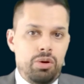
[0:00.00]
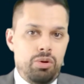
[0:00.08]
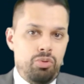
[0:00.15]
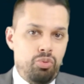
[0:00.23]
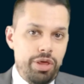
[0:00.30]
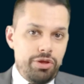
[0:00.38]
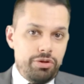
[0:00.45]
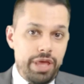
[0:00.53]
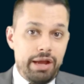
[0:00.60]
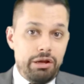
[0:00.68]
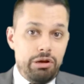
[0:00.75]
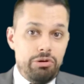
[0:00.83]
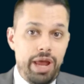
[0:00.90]
whether that
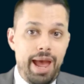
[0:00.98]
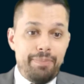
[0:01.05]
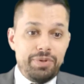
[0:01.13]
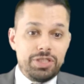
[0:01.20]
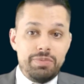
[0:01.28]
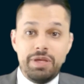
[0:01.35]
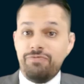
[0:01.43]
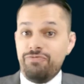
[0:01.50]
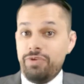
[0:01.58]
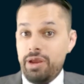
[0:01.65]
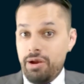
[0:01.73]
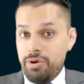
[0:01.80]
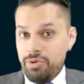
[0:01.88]
code happens to be
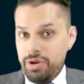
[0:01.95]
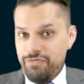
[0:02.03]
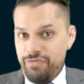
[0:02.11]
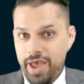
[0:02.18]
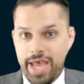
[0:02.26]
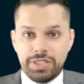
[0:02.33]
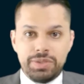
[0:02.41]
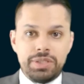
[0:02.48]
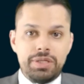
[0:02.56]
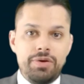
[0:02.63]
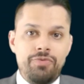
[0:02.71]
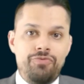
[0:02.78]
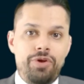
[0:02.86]
very fast,
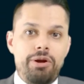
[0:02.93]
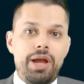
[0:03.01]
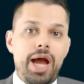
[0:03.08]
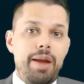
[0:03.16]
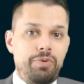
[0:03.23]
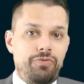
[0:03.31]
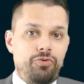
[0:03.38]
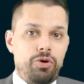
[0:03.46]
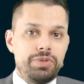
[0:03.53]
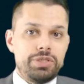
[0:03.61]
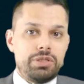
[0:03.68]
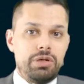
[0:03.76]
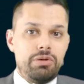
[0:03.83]
very high
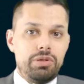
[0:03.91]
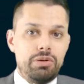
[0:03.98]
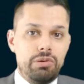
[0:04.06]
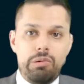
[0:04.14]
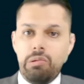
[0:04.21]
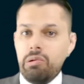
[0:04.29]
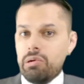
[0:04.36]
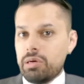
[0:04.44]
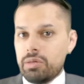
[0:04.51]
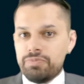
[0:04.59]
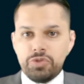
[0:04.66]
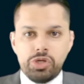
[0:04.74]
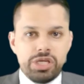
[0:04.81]
performance code,
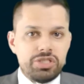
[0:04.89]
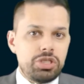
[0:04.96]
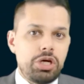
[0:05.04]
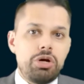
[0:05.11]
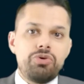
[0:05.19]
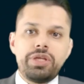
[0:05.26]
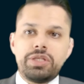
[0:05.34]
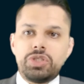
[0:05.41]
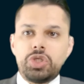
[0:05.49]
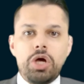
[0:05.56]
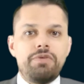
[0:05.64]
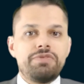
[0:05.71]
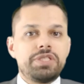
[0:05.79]
or just code that
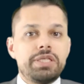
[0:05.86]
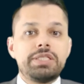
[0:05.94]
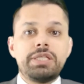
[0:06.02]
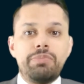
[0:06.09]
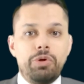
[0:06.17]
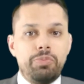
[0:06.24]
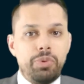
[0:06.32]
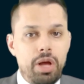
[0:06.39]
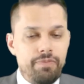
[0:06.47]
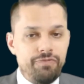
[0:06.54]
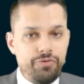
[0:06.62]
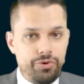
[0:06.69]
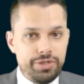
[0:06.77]
solves a simple problem
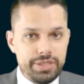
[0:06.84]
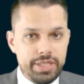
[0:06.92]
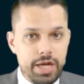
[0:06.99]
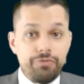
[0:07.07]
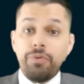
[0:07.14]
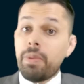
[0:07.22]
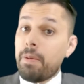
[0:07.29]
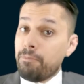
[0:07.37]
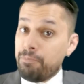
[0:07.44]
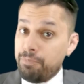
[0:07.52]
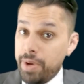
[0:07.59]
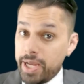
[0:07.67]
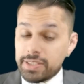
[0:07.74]
for yourself.
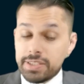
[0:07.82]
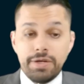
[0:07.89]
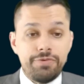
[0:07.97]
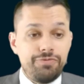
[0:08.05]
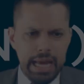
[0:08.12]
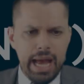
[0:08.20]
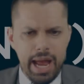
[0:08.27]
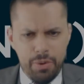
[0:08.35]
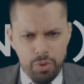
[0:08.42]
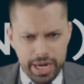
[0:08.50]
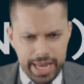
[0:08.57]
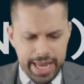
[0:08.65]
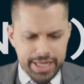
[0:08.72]
But I
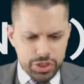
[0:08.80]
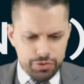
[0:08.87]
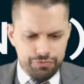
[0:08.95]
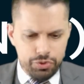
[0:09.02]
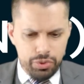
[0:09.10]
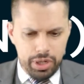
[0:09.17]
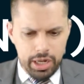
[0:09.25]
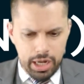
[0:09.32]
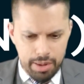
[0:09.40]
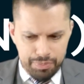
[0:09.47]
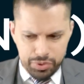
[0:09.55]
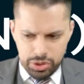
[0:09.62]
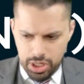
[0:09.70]
want to answer for you a
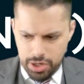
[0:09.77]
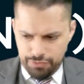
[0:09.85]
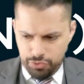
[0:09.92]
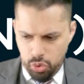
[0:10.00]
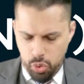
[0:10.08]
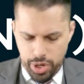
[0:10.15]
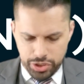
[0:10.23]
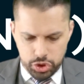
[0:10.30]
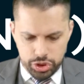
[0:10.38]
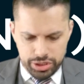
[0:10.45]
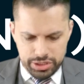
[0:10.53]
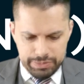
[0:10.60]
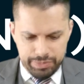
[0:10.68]
couple of
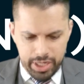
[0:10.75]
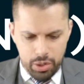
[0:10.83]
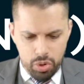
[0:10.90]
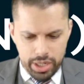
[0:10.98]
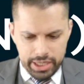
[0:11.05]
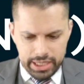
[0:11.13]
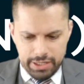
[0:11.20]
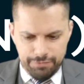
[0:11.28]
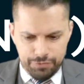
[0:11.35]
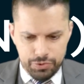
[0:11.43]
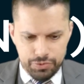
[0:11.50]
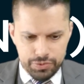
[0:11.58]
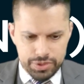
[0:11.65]
questions, but I want to give
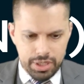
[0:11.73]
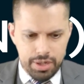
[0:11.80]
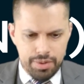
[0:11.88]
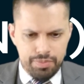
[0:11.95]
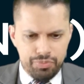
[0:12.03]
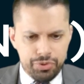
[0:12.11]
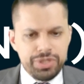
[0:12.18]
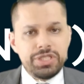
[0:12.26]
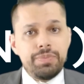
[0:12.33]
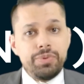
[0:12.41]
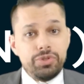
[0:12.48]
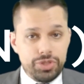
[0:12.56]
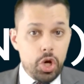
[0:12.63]
you some
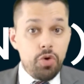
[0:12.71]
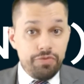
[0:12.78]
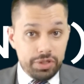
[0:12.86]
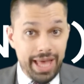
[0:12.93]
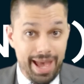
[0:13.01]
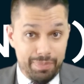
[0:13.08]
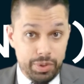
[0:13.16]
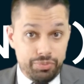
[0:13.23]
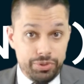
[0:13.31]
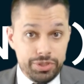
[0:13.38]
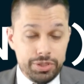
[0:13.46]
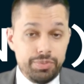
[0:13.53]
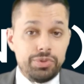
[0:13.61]
principles, overlapping
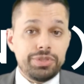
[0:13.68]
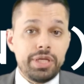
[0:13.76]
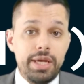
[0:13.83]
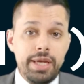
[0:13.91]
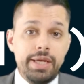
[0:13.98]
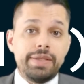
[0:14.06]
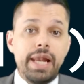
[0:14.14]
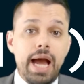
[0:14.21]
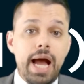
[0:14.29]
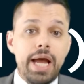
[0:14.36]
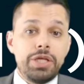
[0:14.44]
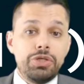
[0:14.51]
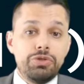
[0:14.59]
principles that
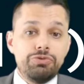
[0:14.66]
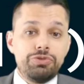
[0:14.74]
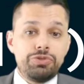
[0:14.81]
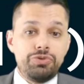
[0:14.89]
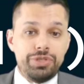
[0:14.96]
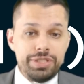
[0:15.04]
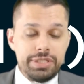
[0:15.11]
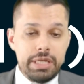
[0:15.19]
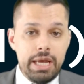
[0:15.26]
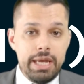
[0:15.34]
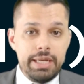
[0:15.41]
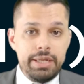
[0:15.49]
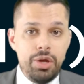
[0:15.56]
I use to
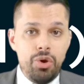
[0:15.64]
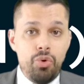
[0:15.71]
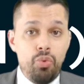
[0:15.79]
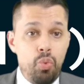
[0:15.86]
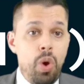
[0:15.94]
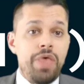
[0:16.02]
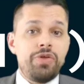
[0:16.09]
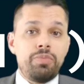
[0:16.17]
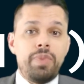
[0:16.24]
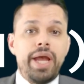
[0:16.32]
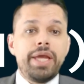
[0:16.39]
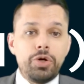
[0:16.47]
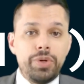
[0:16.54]
decide whether
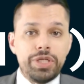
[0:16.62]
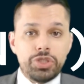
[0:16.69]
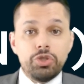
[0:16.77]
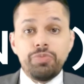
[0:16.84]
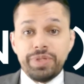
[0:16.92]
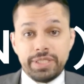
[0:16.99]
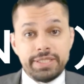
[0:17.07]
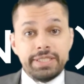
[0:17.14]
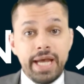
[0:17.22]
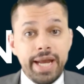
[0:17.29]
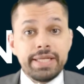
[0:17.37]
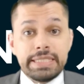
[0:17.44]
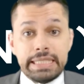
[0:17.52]
my iteration loop is as
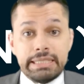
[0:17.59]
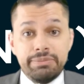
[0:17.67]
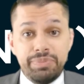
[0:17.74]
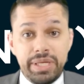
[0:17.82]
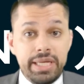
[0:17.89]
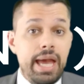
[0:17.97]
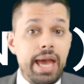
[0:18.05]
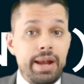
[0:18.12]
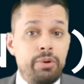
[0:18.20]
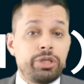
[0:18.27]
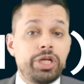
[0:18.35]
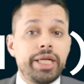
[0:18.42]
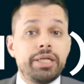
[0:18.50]
tight as it can be and
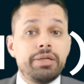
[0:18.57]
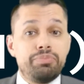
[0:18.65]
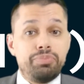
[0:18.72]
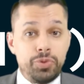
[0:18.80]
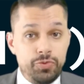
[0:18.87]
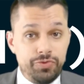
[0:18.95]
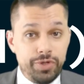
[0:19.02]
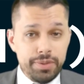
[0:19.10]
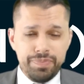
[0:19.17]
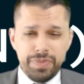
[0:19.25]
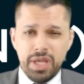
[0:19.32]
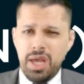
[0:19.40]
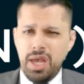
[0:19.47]
whether I can improve it.
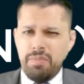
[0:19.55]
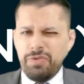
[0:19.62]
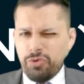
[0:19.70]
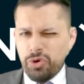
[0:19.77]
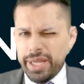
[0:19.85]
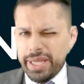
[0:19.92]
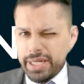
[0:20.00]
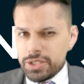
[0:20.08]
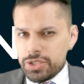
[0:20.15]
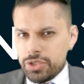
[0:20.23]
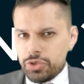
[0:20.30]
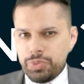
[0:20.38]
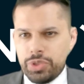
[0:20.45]
Before I get
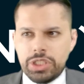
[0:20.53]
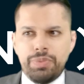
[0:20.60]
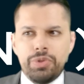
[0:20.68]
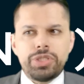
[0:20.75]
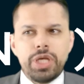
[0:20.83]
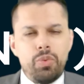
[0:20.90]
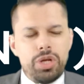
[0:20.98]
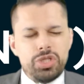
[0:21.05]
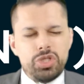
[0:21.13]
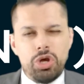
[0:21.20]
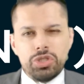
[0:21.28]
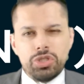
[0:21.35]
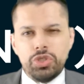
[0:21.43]
into those principles, I want to
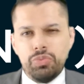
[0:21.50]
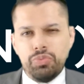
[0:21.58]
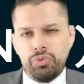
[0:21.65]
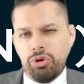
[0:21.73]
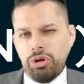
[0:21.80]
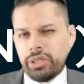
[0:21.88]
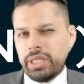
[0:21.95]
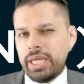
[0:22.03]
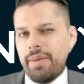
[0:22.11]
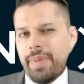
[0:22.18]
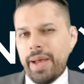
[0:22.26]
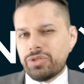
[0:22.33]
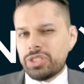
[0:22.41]
talk to you broadly
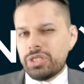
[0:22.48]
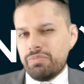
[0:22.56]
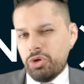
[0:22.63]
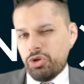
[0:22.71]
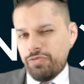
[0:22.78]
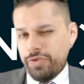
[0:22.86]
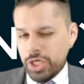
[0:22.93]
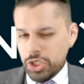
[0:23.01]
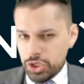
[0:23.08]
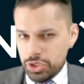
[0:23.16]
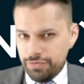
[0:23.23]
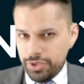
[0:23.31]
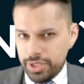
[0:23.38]
about some
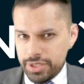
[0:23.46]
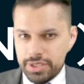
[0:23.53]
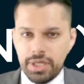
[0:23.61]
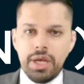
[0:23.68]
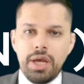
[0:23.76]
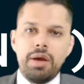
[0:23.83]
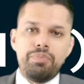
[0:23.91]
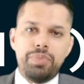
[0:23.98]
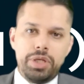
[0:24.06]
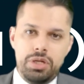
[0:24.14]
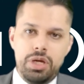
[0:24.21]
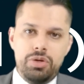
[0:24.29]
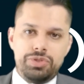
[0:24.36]
motivation for this.
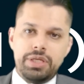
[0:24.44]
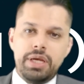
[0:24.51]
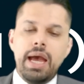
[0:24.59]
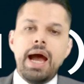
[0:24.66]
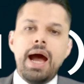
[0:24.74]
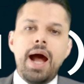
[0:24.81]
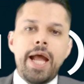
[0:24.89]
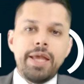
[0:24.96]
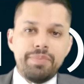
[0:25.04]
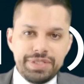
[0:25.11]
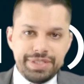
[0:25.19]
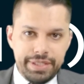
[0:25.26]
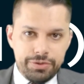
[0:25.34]
But note, I
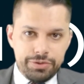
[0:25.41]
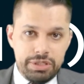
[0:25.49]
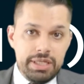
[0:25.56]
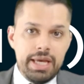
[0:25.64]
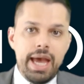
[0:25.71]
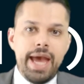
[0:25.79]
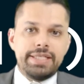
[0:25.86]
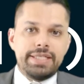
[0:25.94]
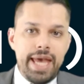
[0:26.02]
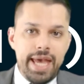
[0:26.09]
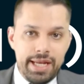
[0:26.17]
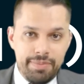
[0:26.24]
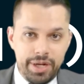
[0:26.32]
am as guilty as
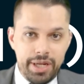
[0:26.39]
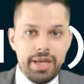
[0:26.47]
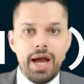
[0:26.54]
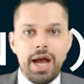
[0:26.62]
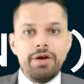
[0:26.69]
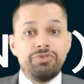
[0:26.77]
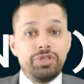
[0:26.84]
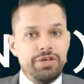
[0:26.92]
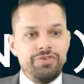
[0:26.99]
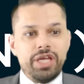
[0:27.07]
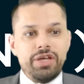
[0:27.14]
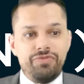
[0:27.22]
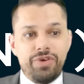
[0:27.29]
anybody of
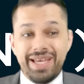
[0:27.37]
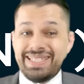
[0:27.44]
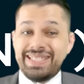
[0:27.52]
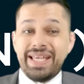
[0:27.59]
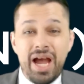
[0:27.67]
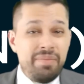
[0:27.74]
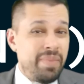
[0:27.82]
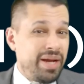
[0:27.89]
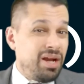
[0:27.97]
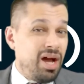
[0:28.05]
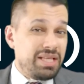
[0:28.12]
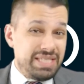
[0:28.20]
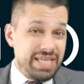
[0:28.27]
giving advice that I might
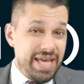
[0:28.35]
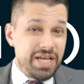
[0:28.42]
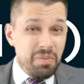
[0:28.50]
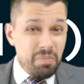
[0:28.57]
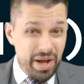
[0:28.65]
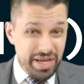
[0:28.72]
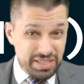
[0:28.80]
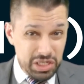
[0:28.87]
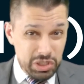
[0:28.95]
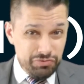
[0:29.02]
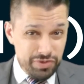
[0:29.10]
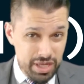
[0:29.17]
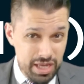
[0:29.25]
not take
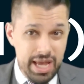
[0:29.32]
myself.